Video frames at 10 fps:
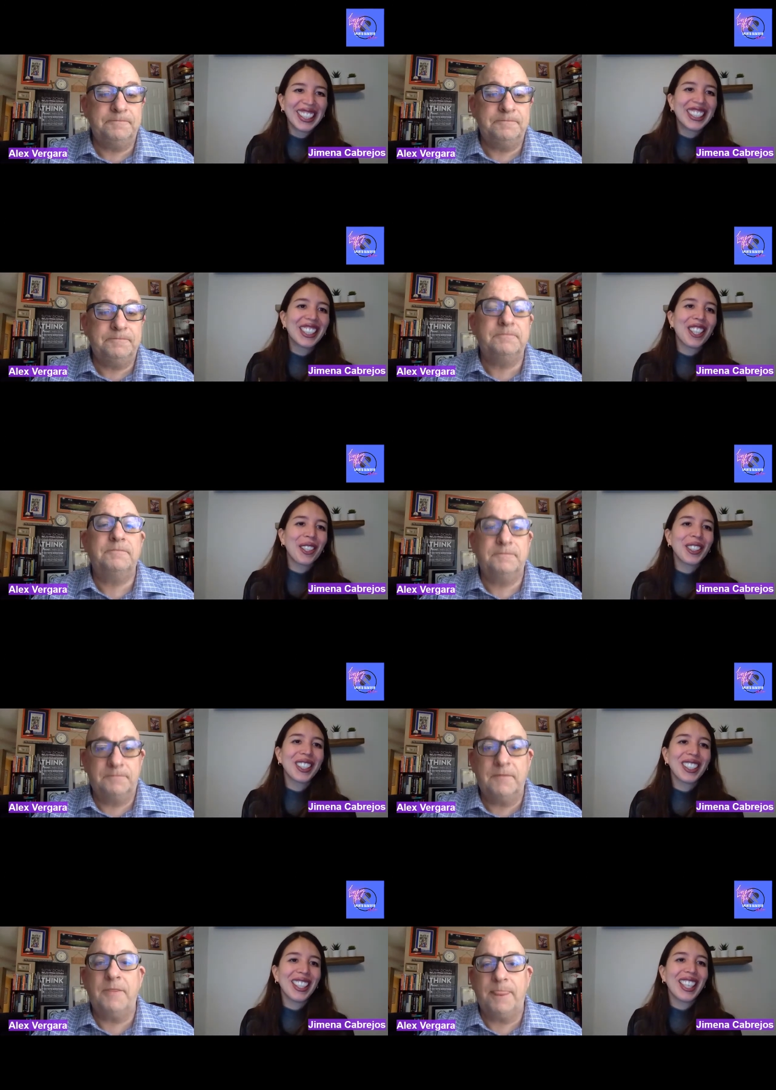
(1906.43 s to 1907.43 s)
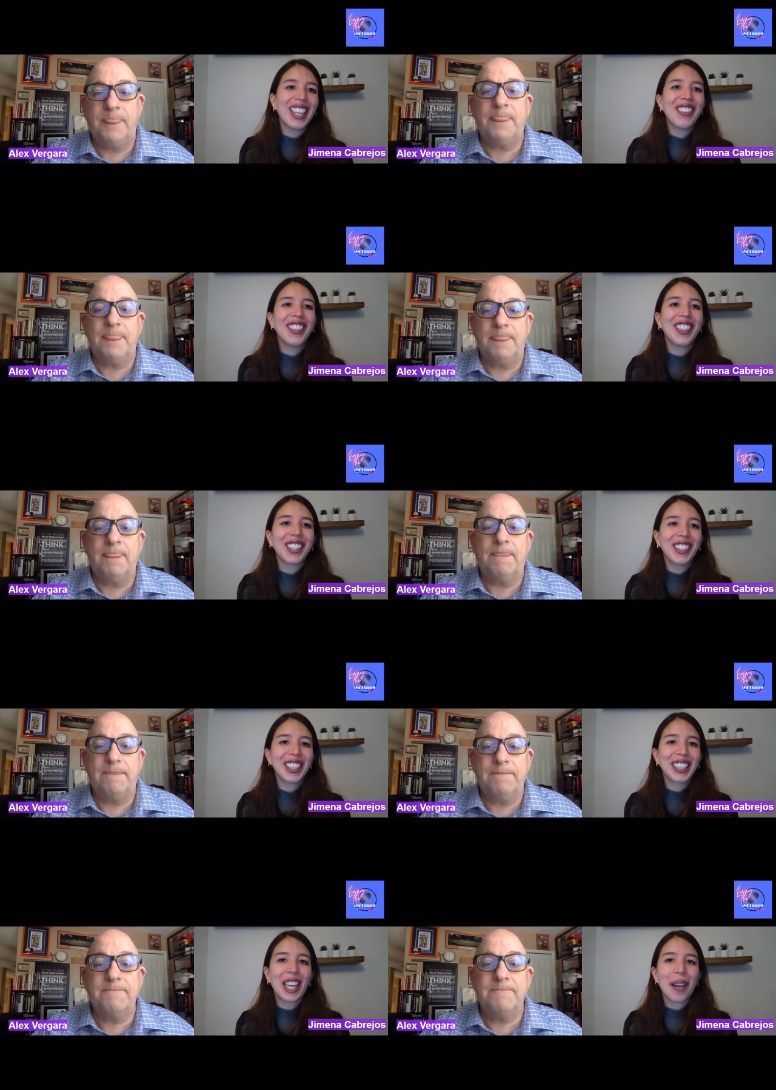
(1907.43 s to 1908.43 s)
Speaker 1: It shows in every good
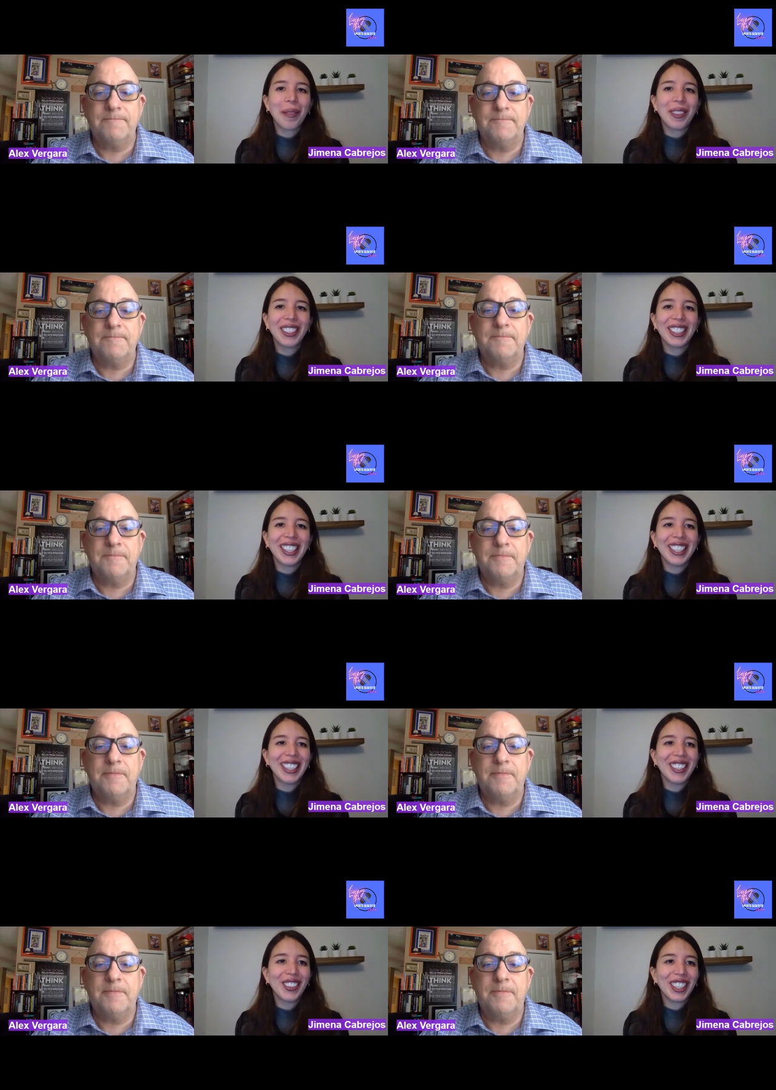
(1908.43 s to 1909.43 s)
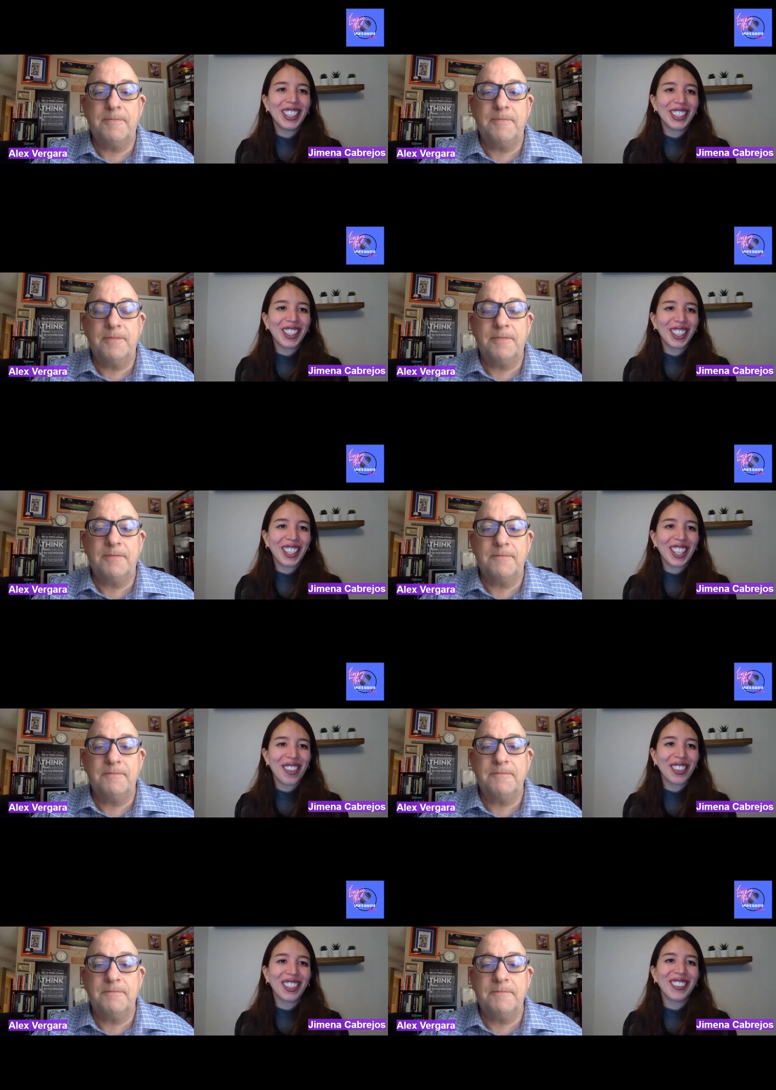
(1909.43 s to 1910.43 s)
example that we are talking
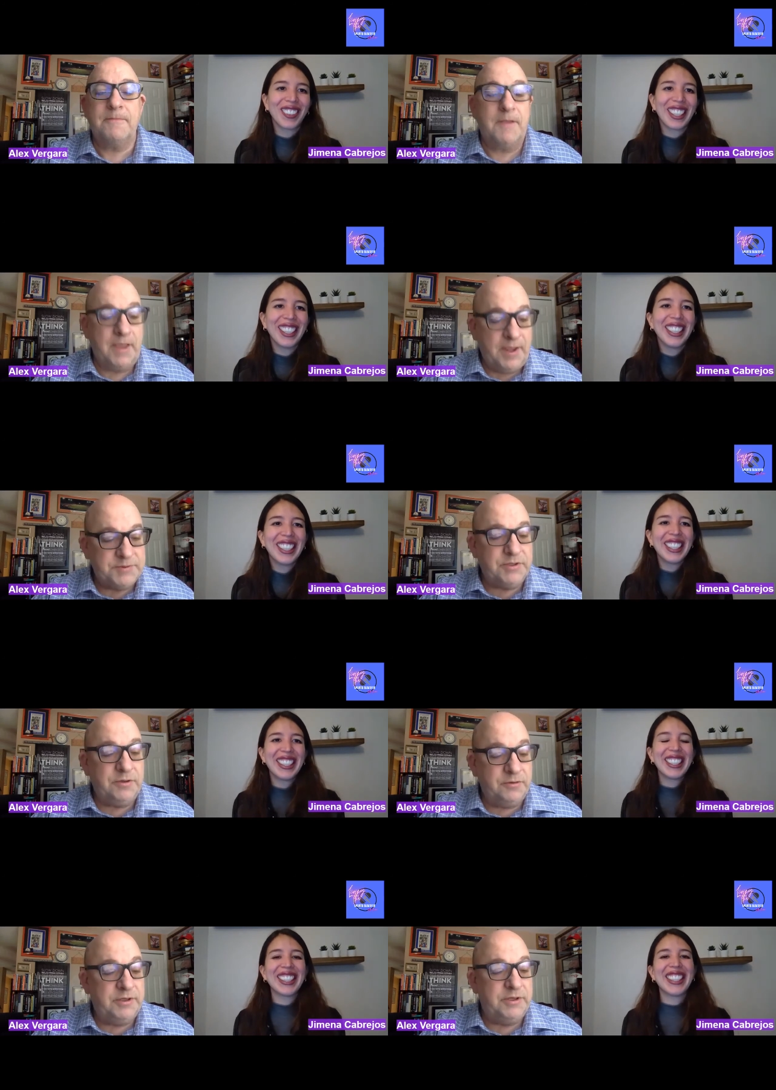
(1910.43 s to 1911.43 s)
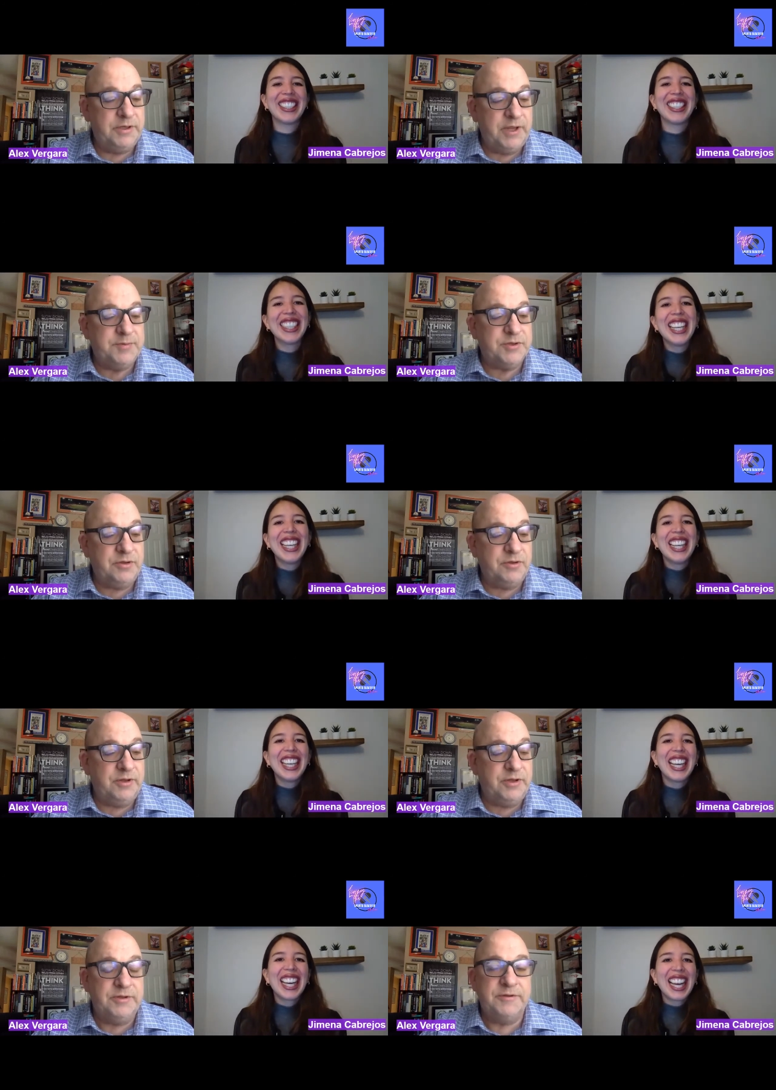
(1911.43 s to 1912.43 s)
about, right?
Speaker 2: Absolutely, absolutely.
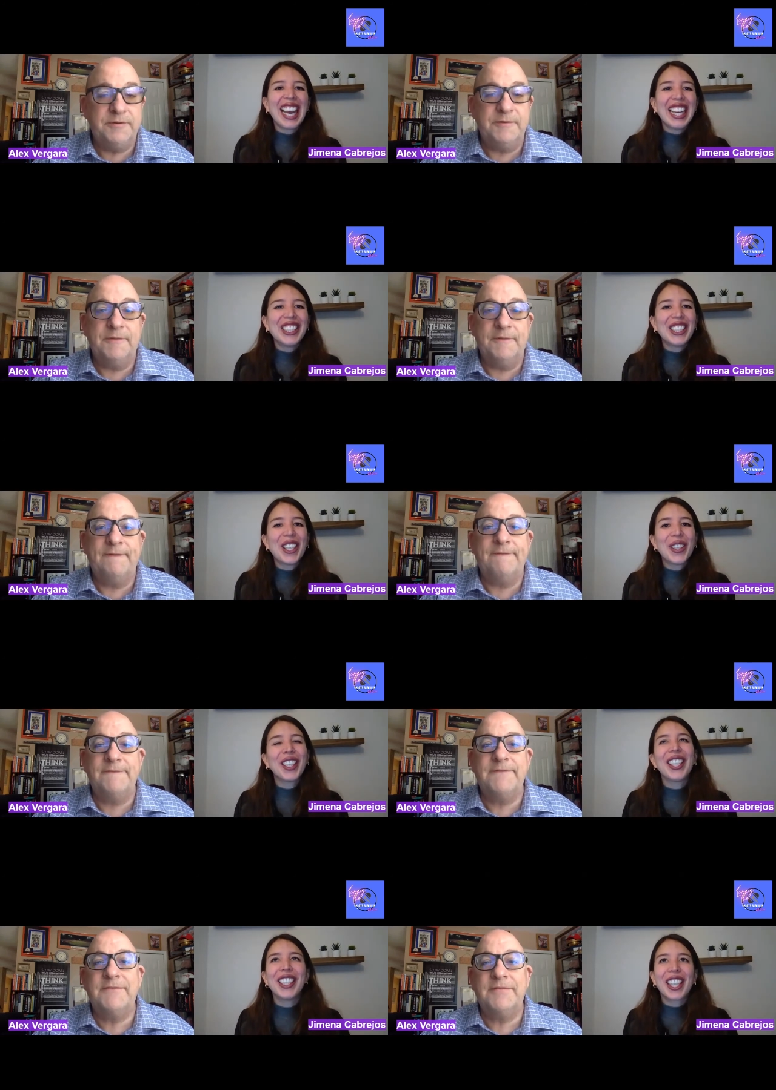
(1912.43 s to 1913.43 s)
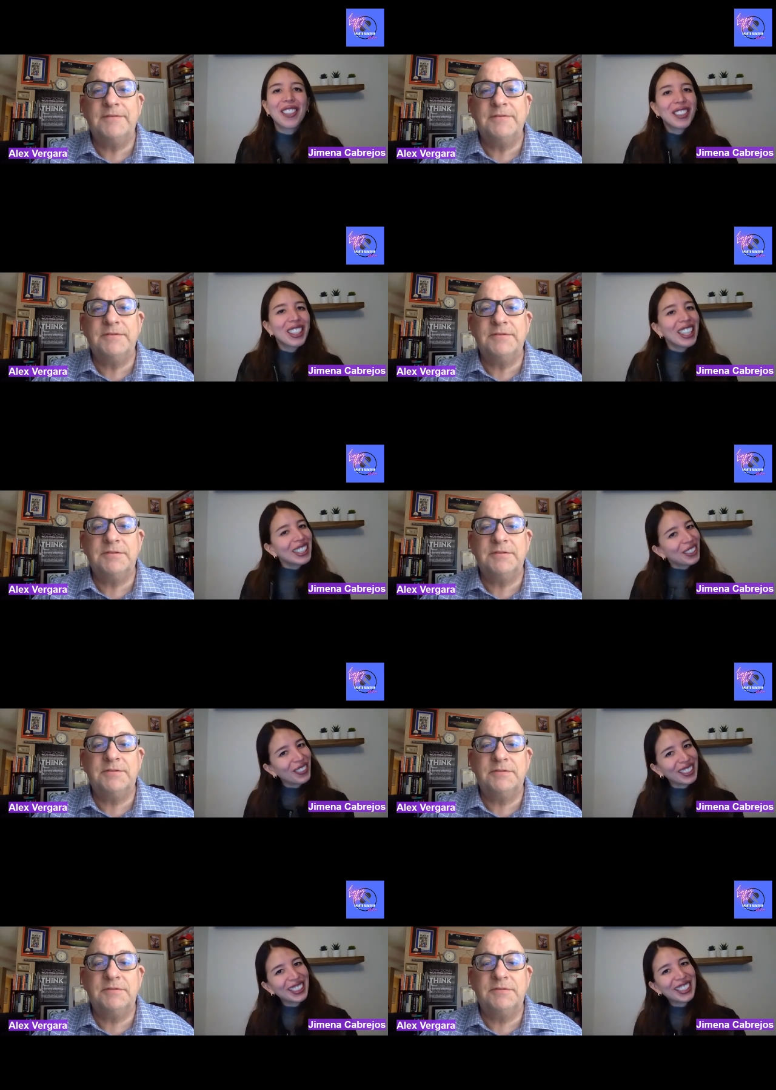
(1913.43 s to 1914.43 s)
Speaker 1: So here comes the last
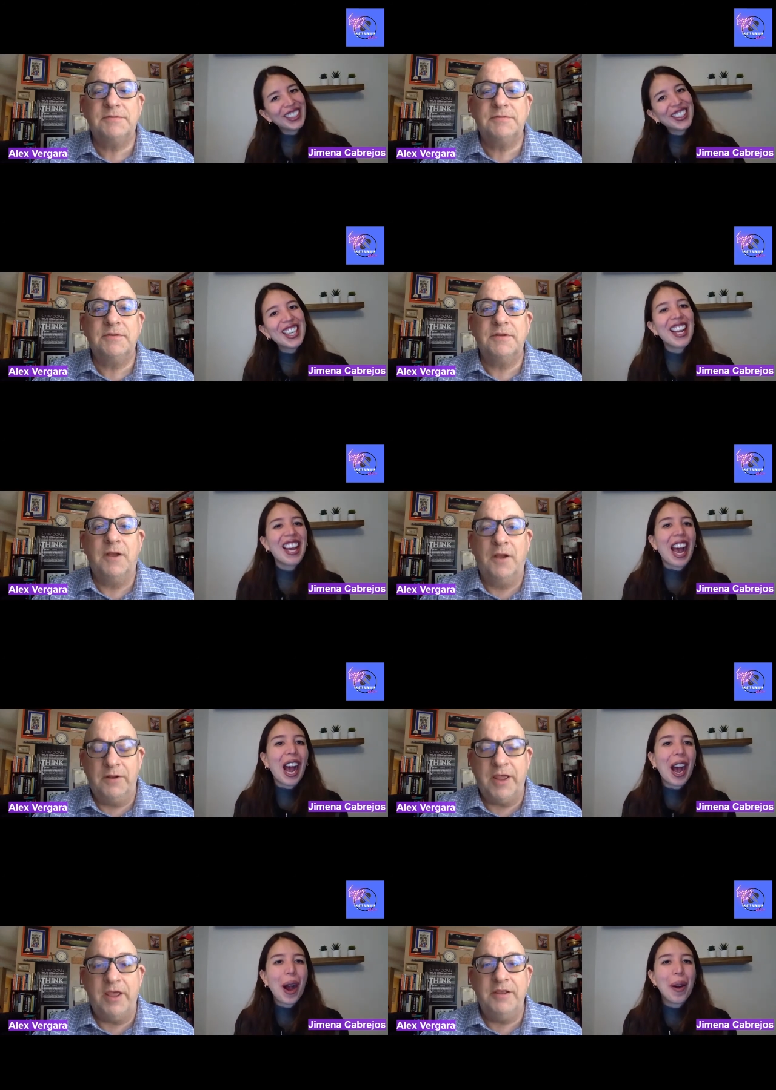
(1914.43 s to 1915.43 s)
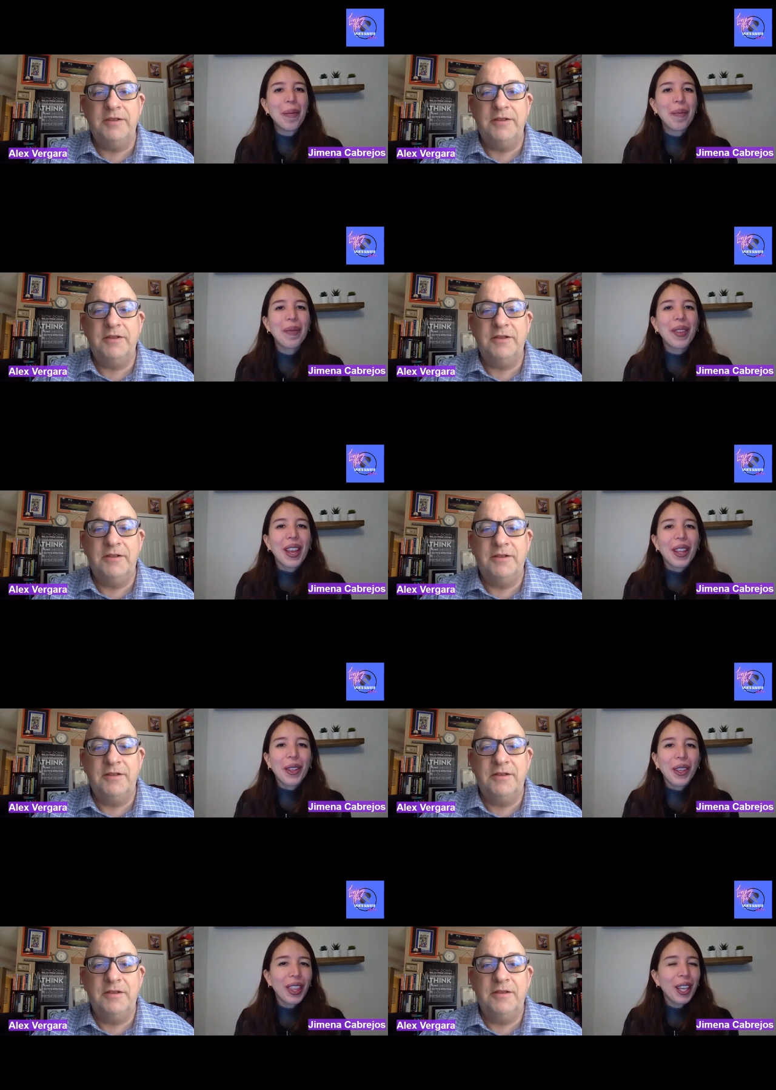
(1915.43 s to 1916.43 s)
question. Okay. Um, do
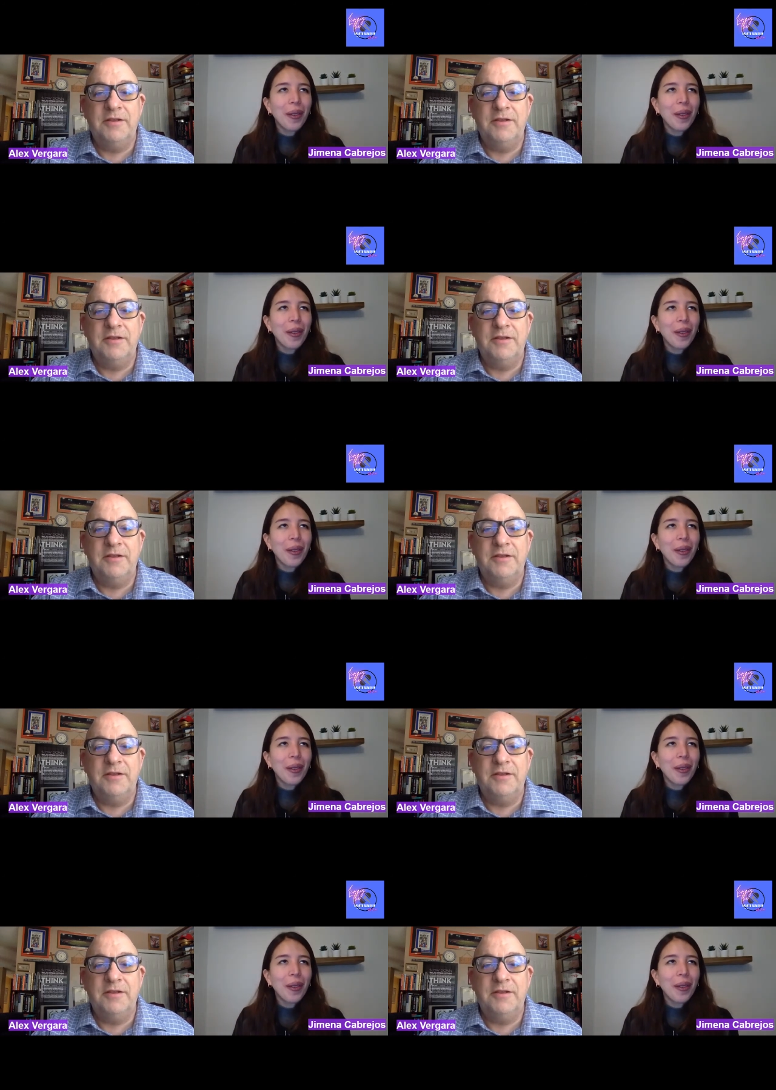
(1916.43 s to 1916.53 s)
you think